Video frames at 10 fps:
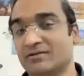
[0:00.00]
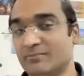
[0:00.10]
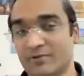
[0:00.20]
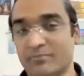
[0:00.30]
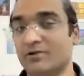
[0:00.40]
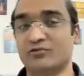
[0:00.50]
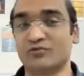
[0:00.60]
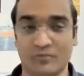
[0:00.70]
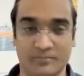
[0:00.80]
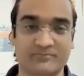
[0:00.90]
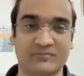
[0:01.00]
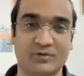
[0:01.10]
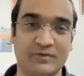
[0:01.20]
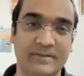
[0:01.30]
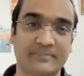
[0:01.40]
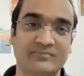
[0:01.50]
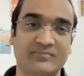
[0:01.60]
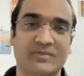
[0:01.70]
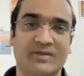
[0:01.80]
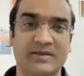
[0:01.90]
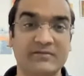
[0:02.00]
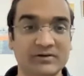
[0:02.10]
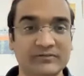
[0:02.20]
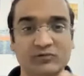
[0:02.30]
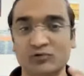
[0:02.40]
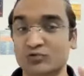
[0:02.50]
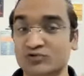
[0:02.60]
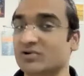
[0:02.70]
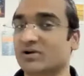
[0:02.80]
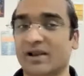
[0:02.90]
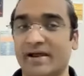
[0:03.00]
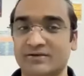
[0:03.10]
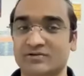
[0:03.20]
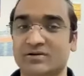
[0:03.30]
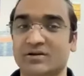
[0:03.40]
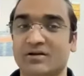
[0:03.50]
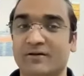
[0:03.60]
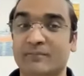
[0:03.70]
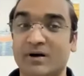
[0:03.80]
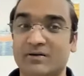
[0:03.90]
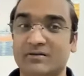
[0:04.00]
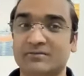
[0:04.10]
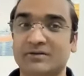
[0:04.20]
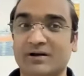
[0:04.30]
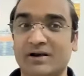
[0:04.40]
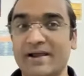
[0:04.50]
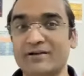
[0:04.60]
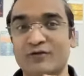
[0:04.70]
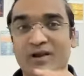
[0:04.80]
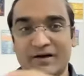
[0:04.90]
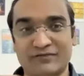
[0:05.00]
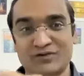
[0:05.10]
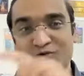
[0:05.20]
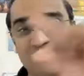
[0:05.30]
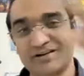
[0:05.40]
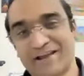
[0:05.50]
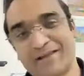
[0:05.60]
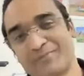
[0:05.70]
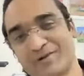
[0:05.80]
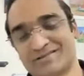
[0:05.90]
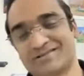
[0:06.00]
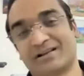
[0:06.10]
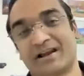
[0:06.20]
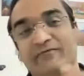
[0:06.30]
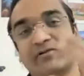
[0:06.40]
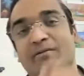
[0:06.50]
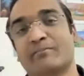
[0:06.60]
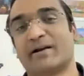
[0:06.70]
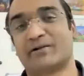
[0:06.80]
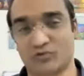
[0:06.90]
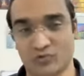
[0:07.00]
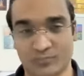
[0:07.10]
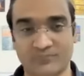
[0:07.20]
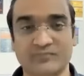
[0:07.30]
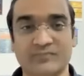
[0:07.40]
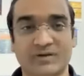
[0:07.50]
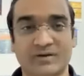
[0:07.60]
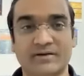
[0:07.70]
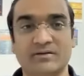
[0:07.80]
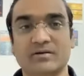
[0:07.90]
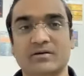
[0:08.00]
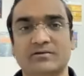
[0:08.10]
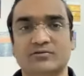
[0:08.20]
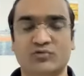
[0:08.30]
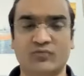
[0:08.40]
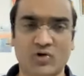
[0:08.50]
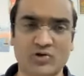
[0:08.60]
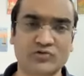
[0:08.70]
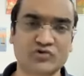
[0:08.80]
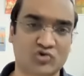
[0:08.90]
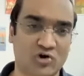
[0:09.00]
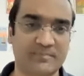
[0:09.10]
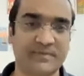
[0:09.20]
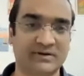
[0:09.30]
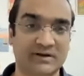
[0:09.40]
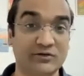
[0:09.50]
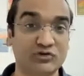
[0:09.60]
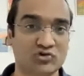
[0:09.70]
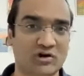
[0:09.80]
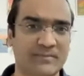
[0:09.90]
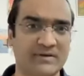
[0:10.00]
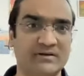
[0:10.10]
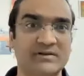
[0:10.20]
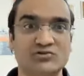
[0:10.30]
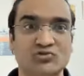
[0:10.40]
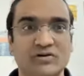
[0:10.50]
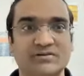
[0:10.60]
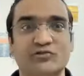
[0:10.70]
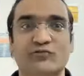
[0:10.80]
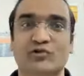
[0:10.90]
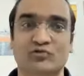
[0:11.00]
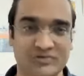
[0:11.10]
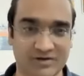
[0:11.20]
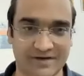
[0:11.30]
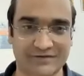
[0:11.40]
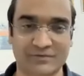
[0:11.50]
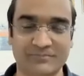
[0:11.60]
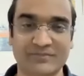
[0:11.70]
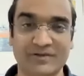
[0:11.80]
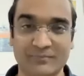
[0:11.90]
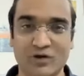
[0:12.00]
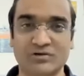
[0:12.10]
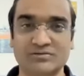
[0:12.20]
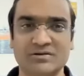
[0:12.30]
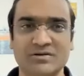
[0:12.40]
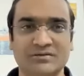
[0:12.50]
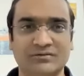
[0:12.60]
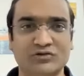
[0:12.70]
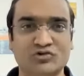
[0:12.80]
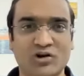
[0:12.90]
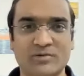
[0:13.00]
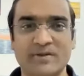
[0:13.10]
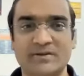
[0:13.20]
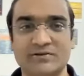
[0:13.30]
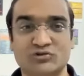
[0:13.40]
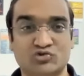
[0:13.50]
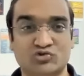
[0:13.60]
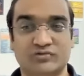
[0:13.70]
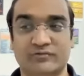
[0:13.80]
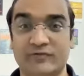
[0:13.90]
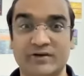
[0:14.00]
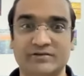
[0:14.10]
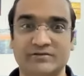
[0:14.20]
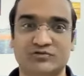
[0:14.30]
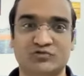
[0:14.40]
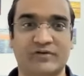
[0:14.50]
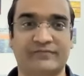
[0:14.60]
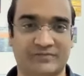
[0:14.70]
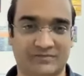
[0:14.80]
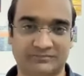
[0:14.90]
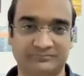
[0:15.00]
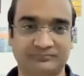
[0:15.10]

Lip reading: other people to you. Okay. Even if you lose the client, but the client will, after going 10 places, the client will come back to you, right? So follow the short method. In the short method, there is no reason you will lose the client, because the short method is very swift,